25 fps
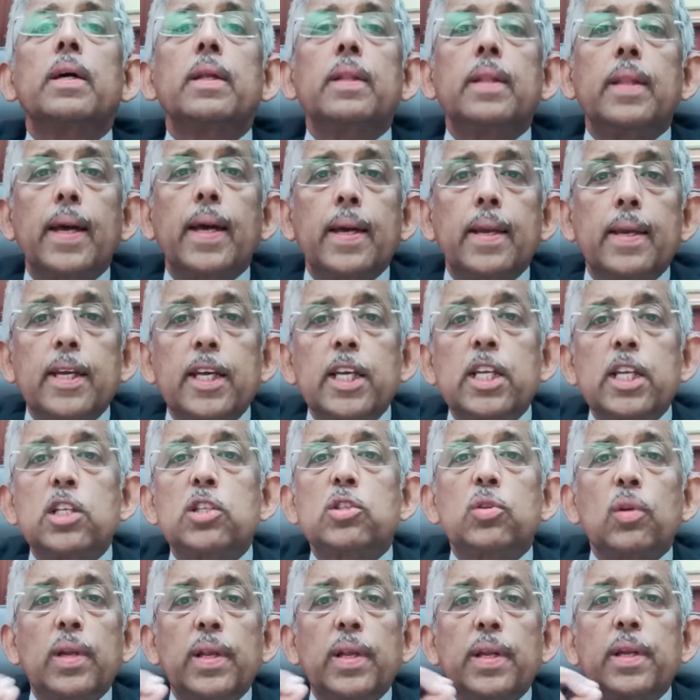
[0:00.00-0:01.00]
their
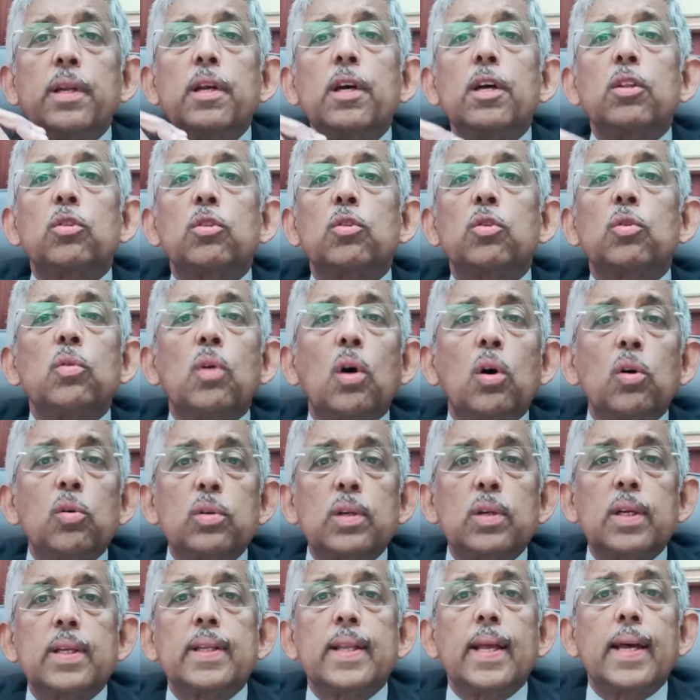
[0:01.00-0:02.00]
insulin
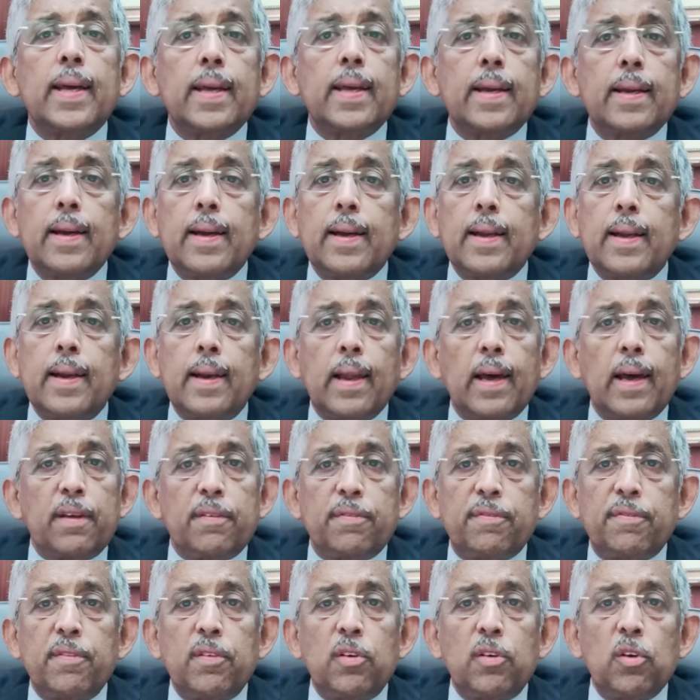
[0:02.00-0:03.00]
throughout their
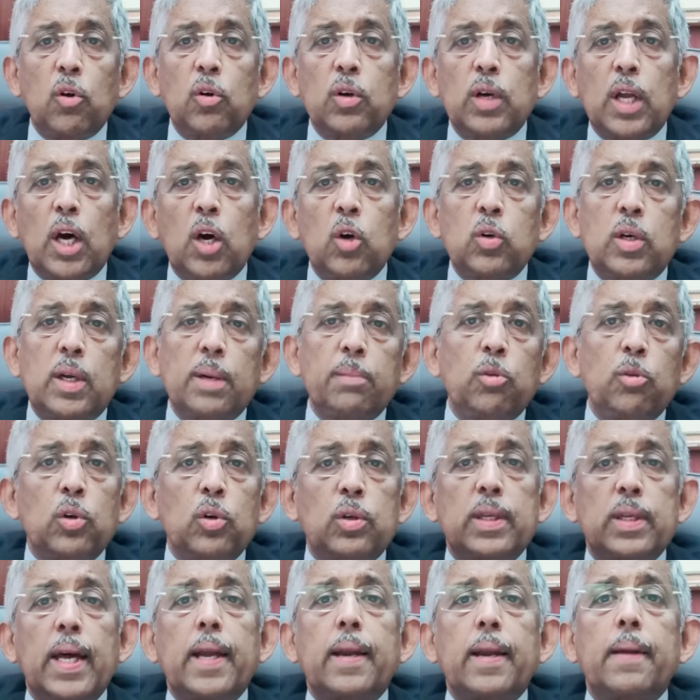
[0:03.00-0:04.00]
life. No doubt
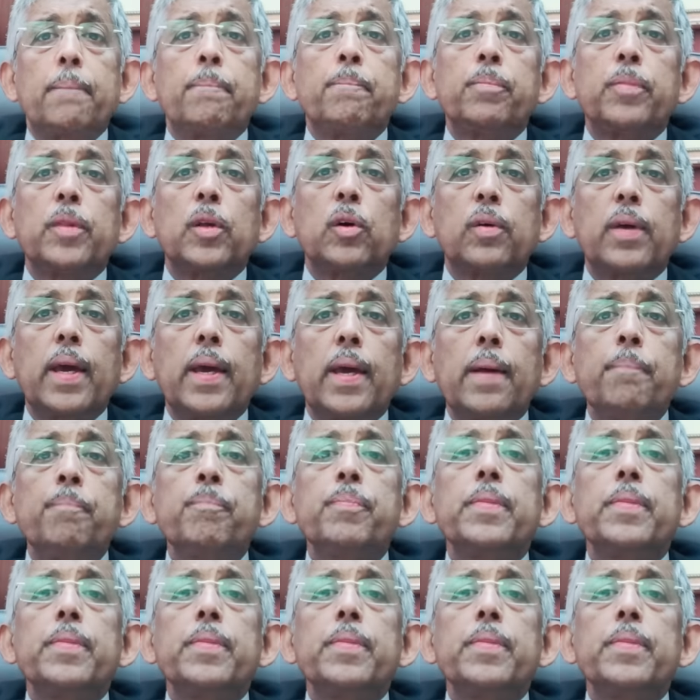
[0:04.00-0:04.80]
about that. Okay.